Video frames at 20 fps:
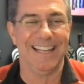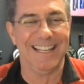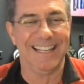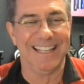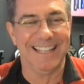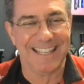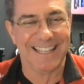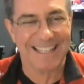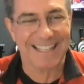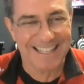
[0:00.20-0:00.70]

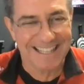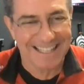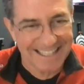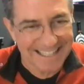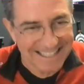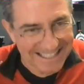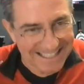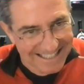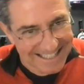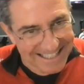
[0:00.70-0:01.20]

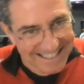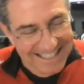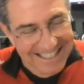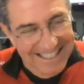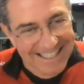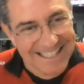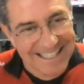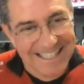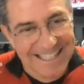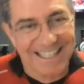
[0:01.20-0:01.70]

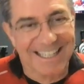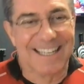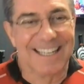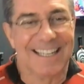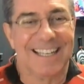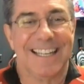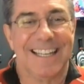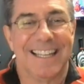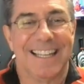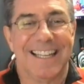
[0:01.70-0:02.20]

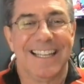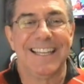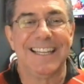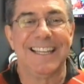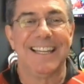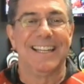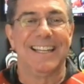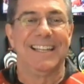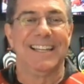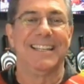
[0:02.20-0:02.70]

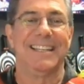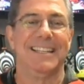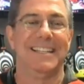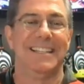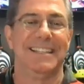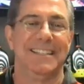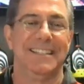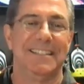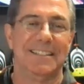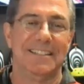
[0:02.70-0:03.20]

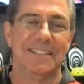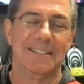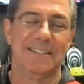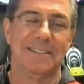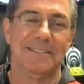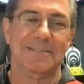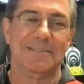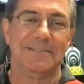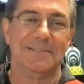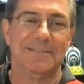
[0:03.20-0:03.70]

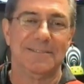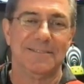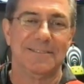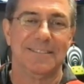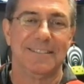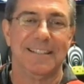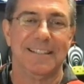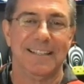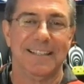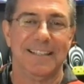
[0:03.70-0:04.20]

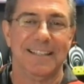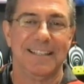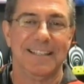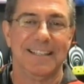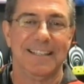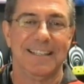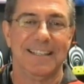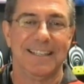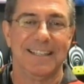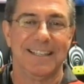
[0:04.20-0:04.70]

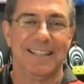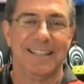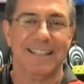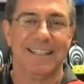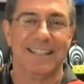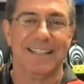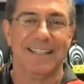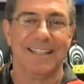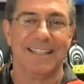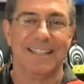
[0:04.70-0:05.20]

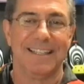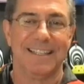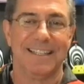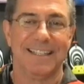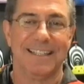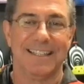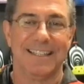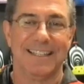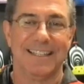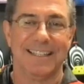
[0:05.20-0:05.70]

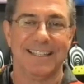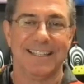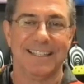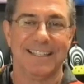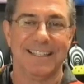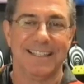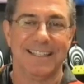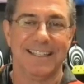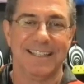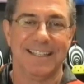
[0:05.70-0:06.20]

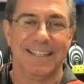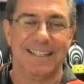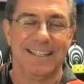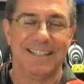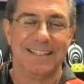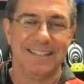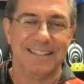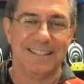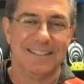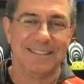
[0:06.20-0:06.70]

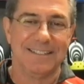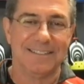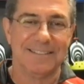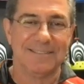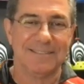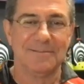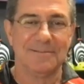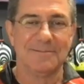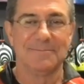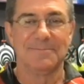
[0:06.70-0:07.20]

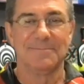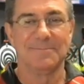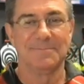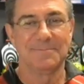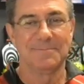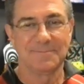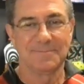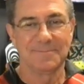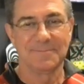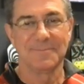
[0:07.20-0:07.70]

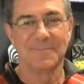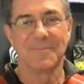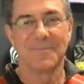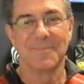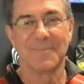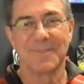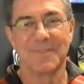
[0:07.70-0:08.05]
No words are spoken by the person on screen.